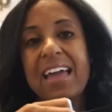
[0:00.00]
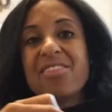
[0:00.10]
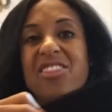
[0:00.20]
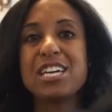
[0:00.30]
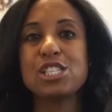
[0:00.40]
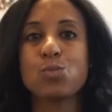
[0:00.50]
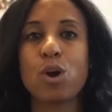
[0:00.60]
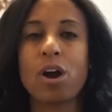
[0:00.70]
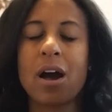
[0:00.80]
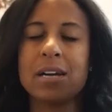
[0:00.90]
and these
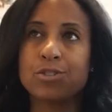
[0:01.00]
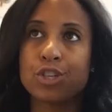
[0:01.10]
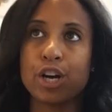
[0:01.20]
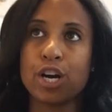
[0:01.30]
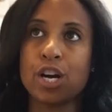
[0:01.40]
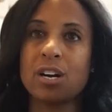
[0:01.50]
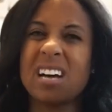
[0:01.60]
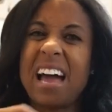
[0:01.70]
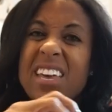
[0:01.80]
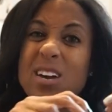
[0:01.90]
were under,
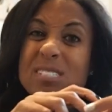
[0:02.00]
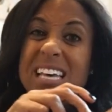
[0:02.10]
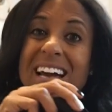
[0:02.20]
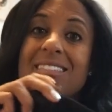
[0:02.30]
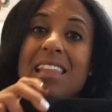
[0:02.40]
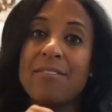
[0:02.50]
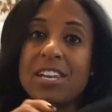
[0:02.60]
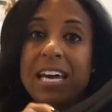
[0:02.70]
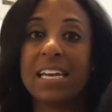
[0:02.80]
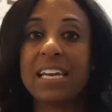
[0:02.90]
I think it was like
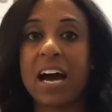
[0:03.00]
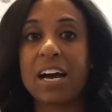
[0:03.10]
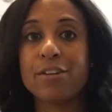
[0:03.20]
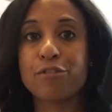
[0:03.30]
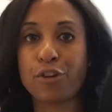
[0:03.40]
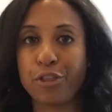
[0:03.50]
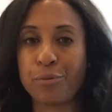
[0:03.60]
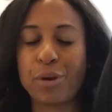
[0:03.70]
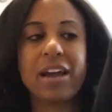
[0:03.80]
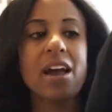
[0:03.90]
$11.99 for
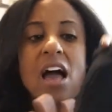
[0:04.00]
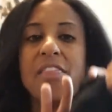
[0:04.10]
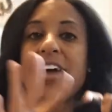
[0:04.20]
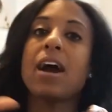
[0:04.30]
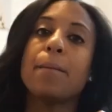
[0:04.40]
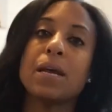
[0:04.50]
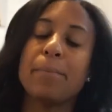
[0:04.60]
3. They come in a